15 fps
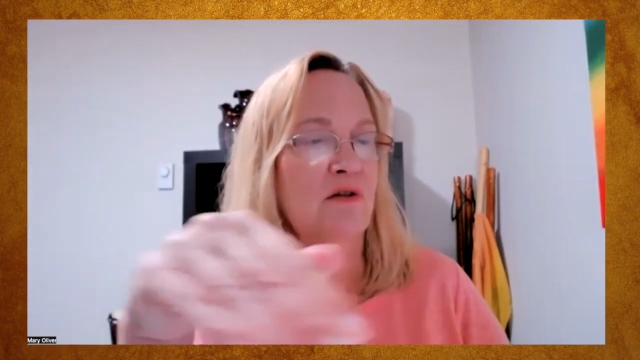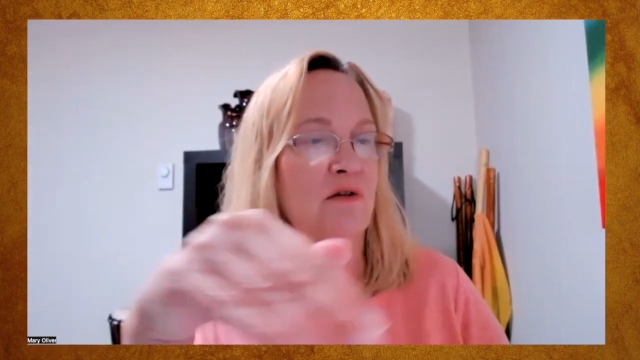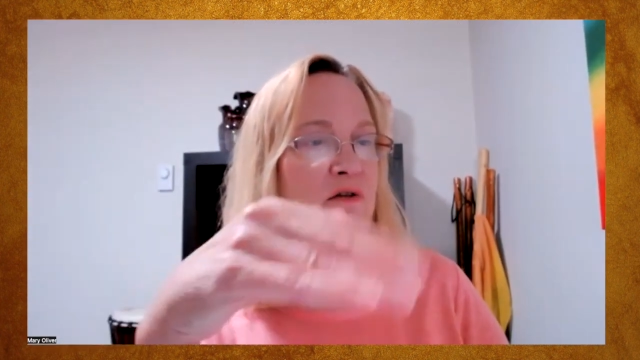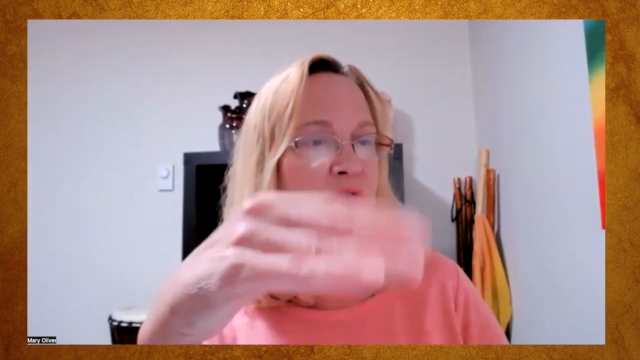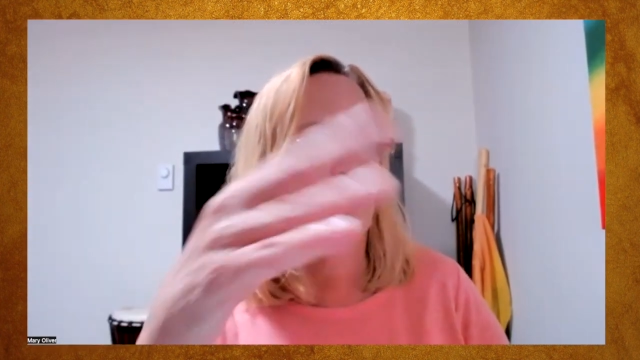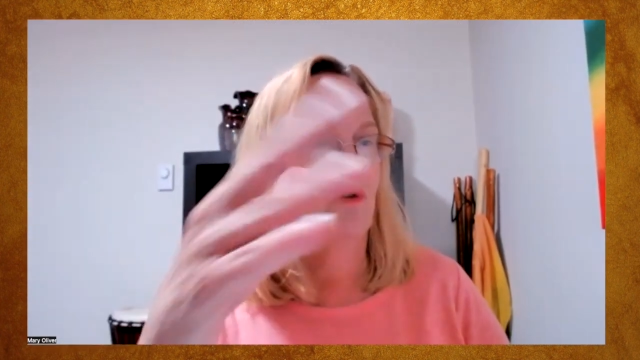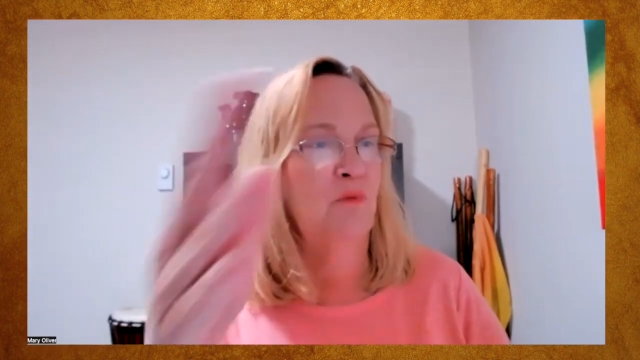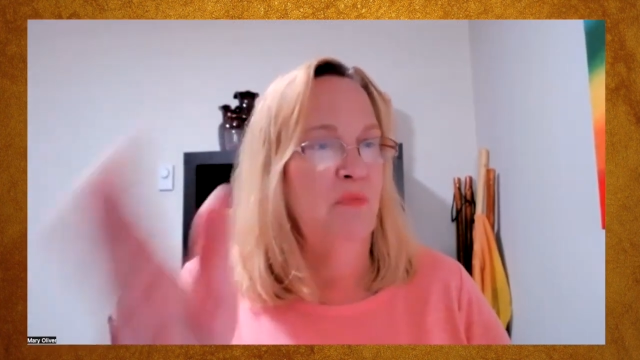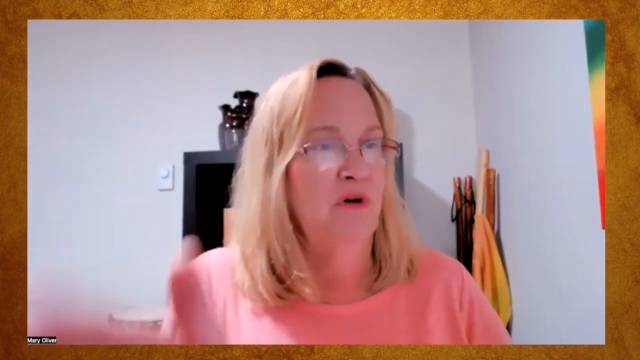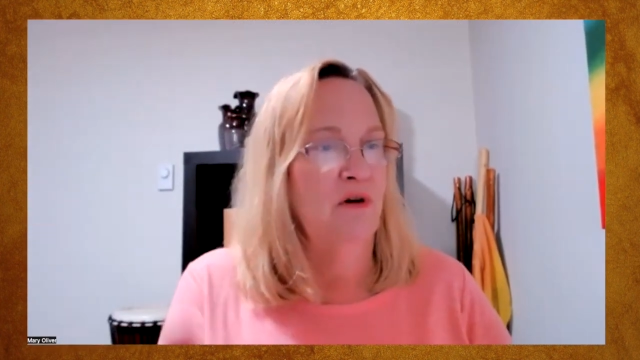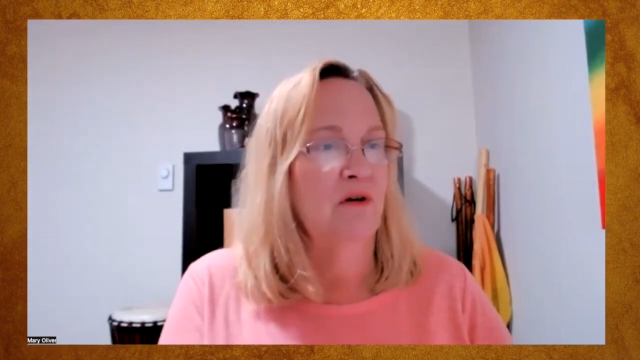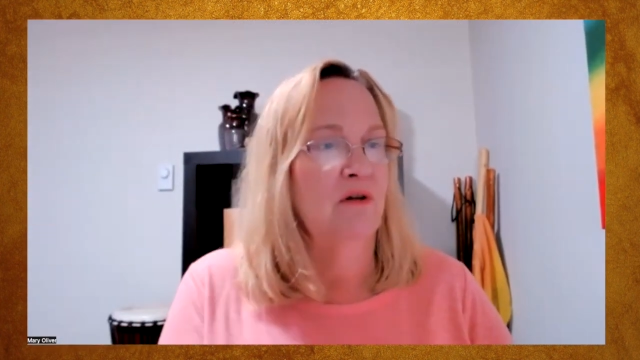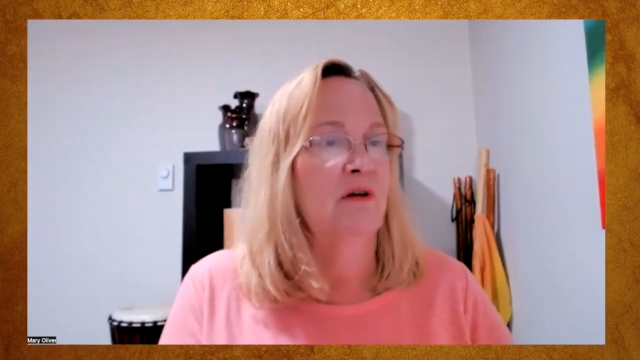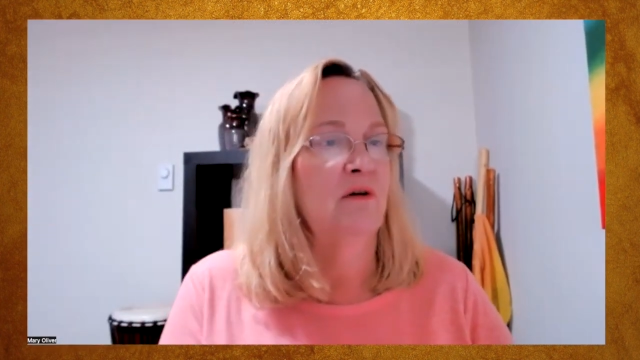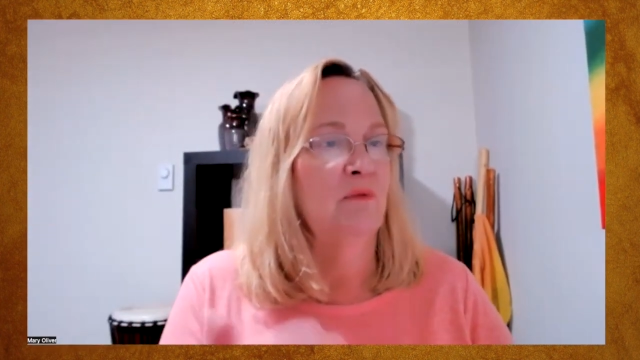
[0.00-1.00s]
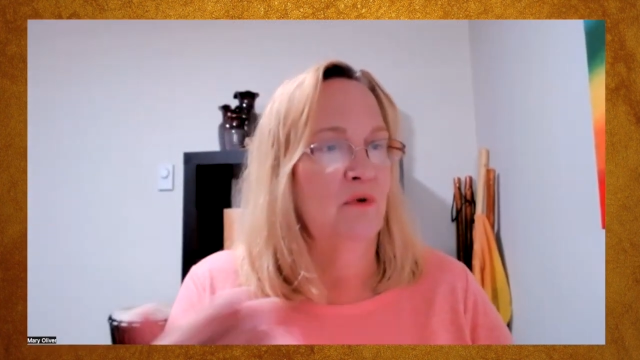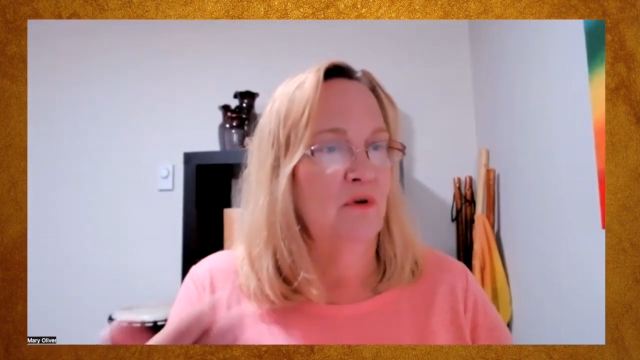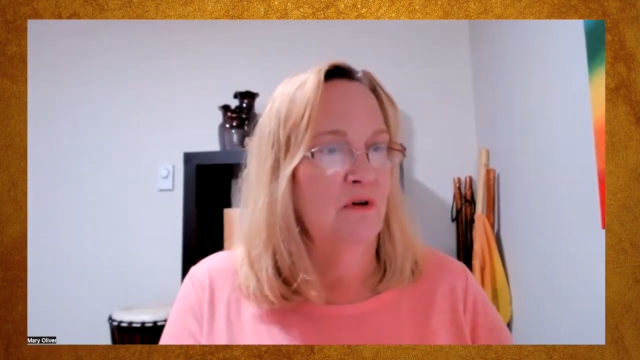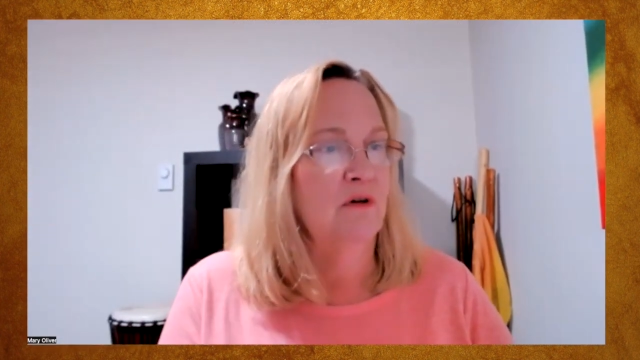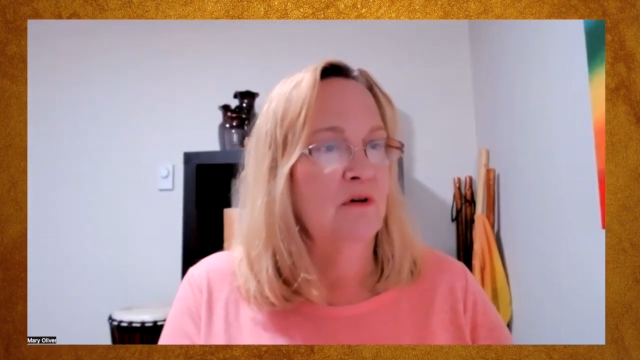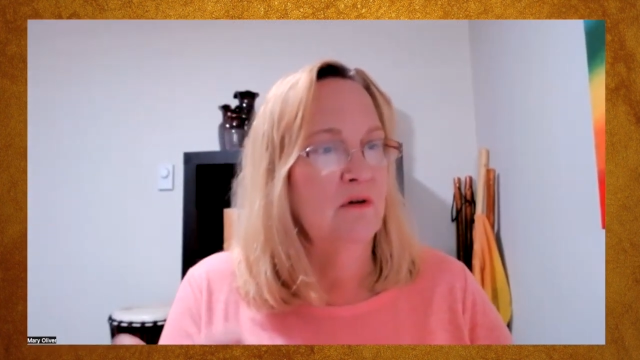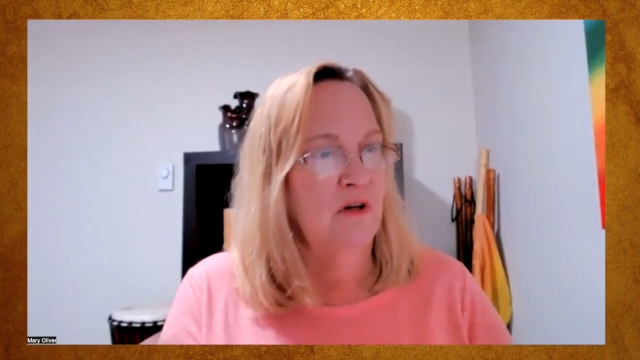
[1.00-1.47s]
and so apparently
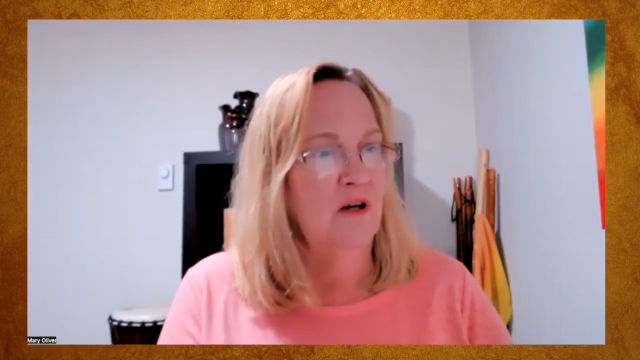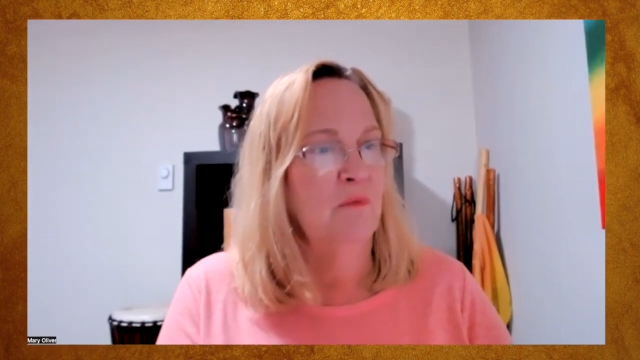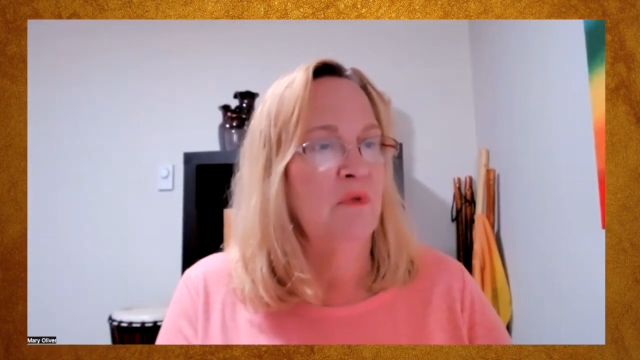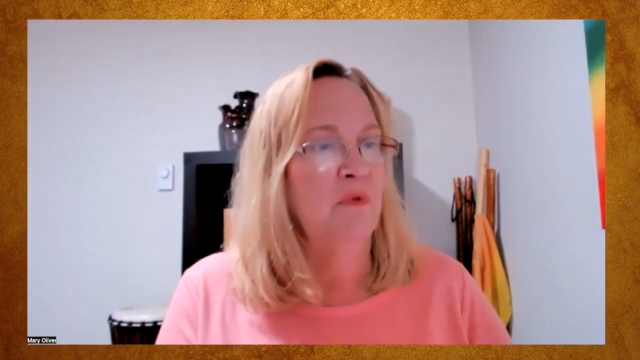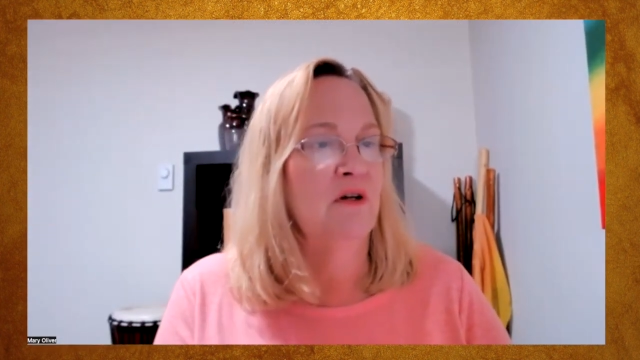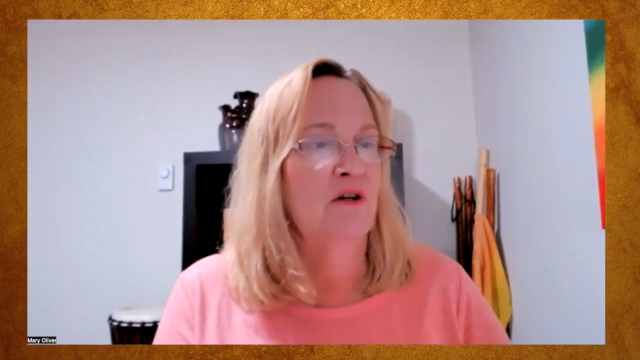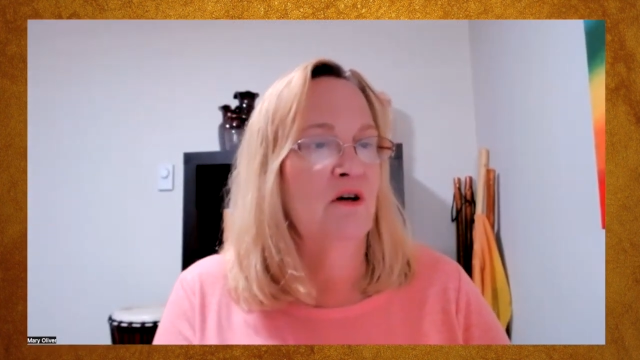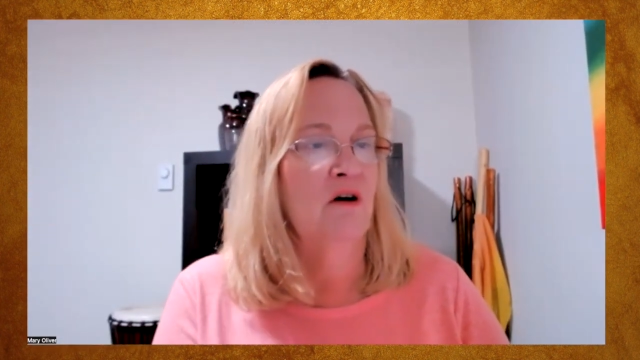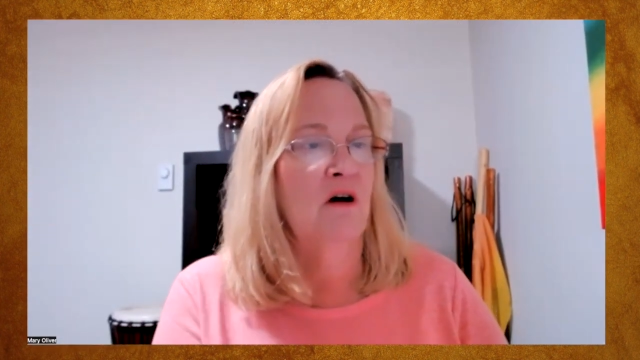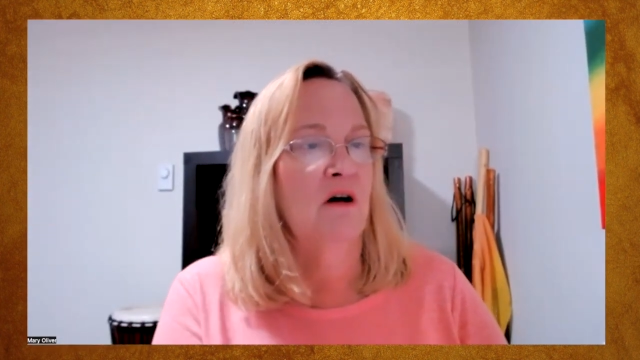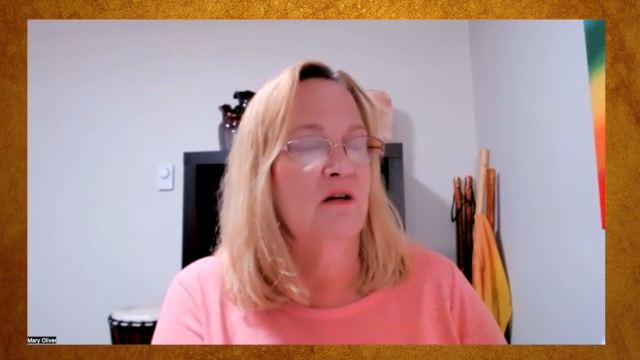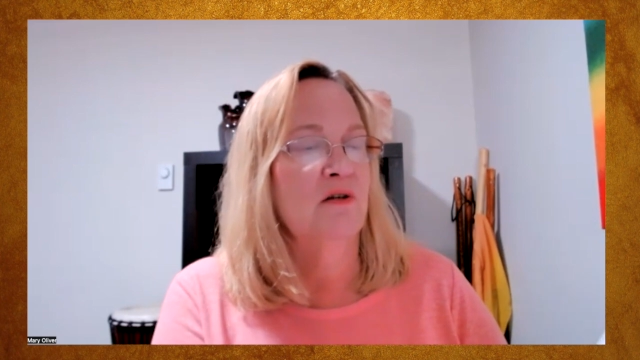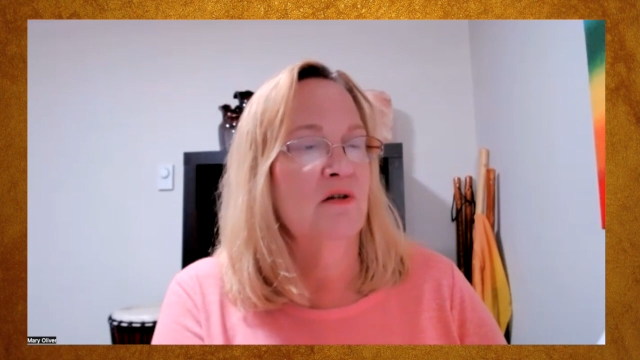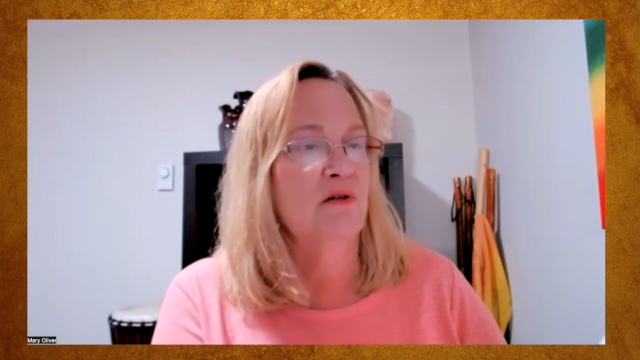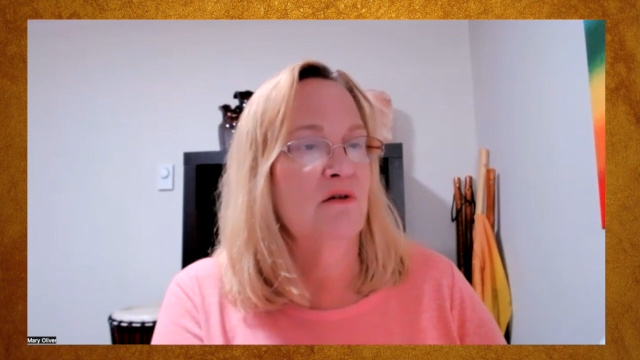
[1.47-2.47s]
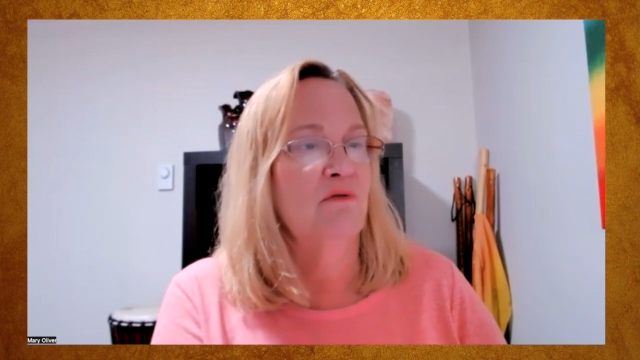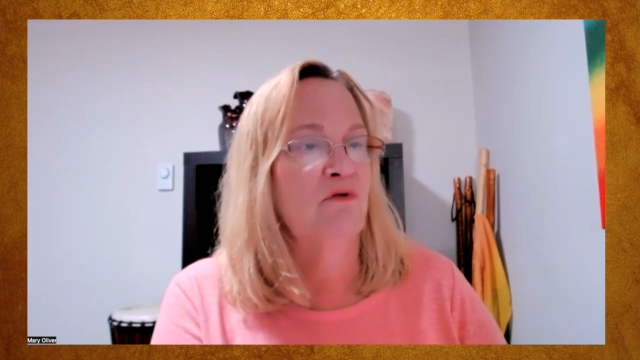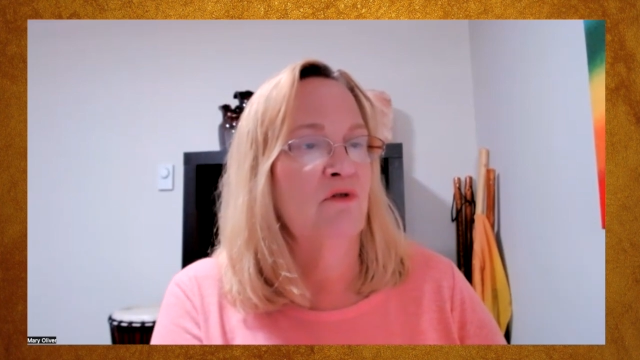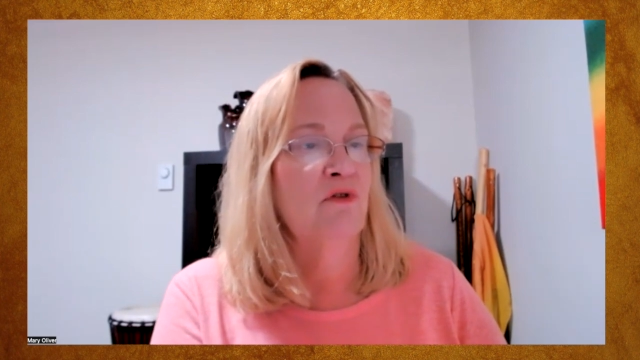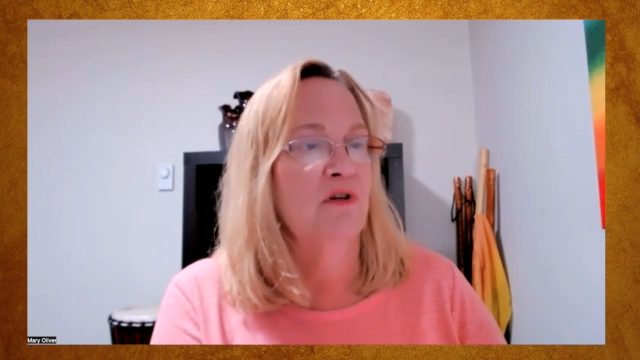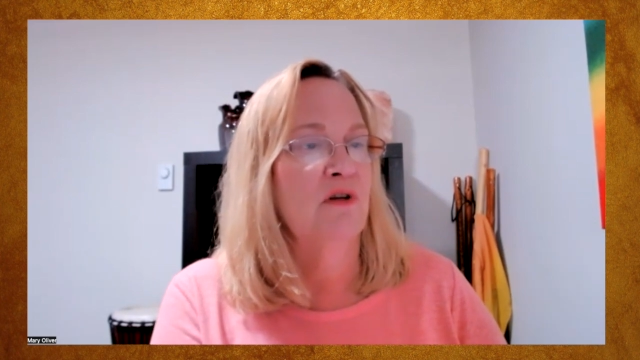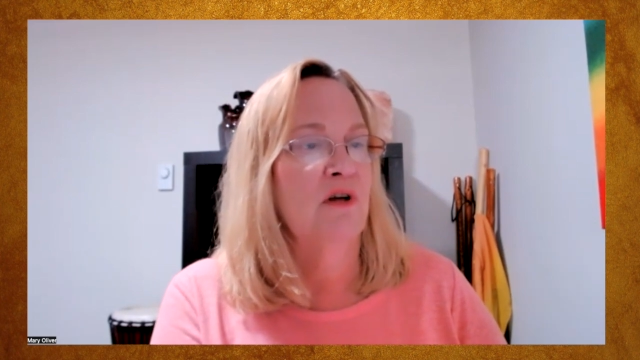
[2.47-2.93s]
we're coming into August for